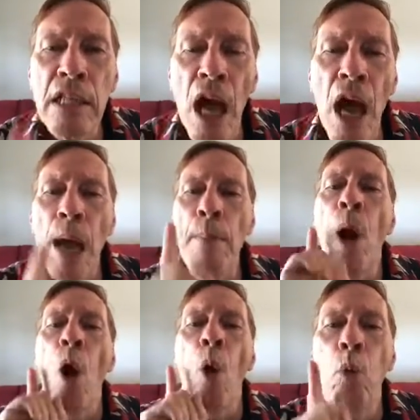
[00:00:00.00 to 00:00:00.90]
time
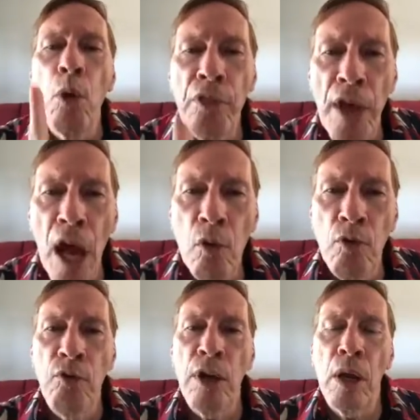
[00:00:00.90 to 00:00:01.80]

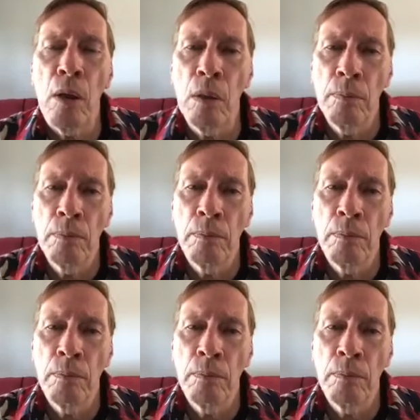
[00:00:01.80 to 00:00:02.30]
without fail.